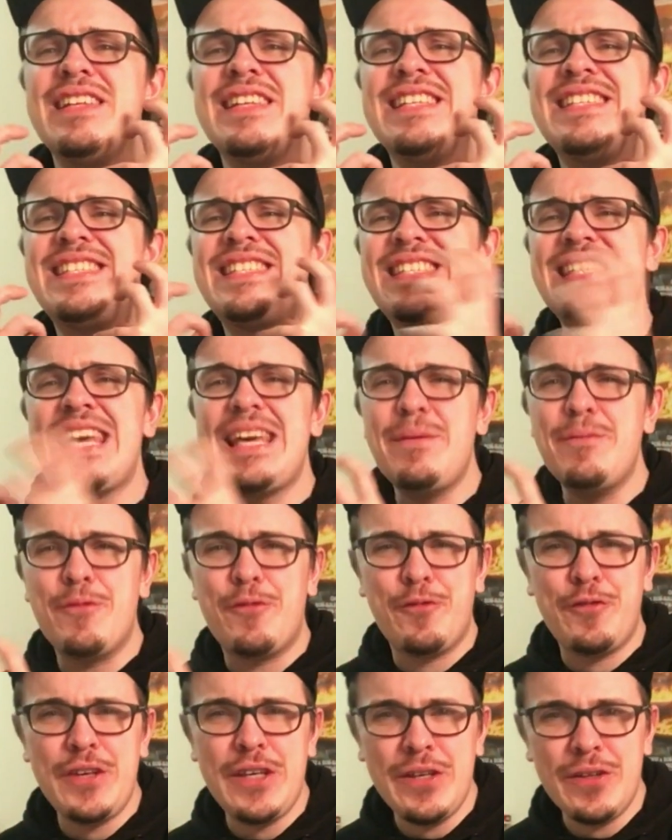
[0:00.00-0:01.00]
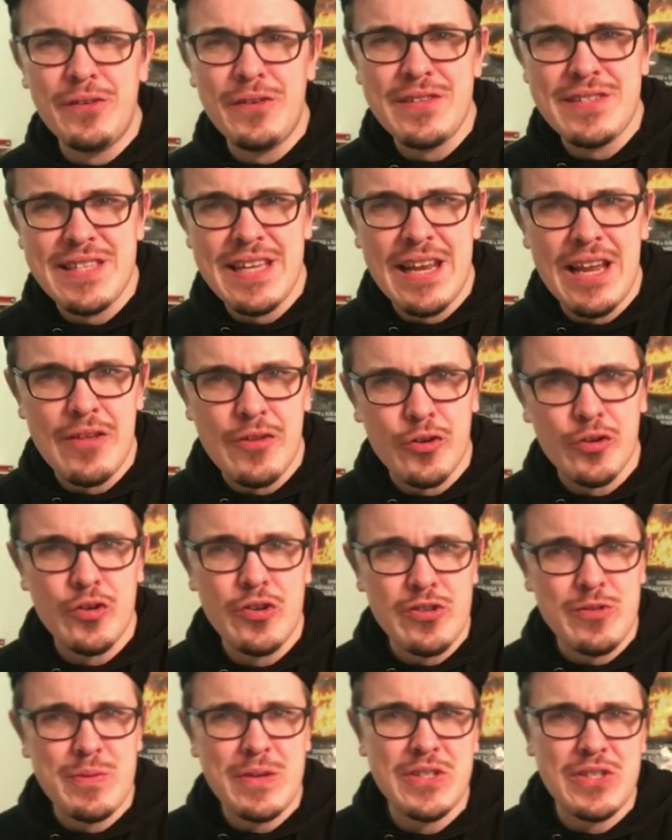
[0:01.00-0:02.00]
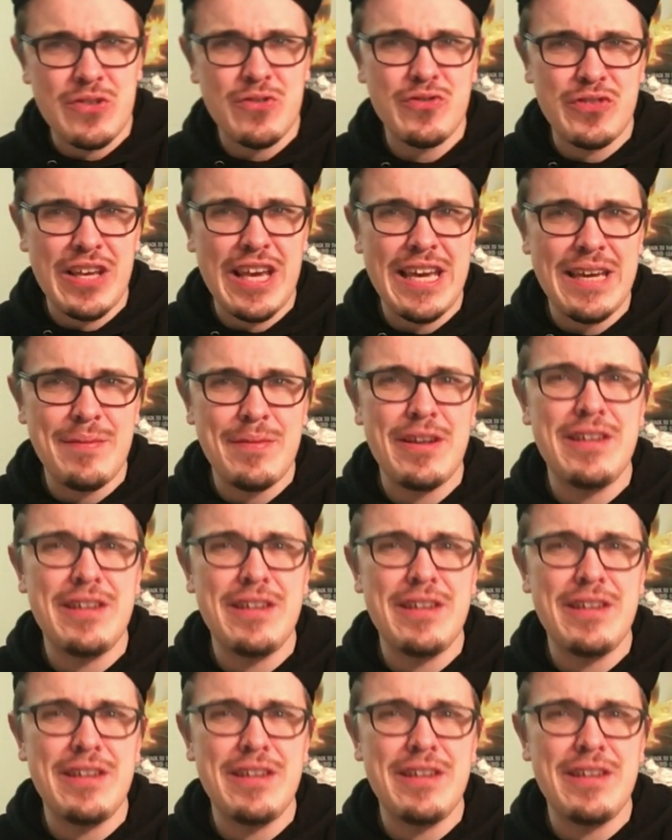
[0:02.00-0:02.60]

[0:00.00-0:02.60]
same feel as that other Ghostbusters game.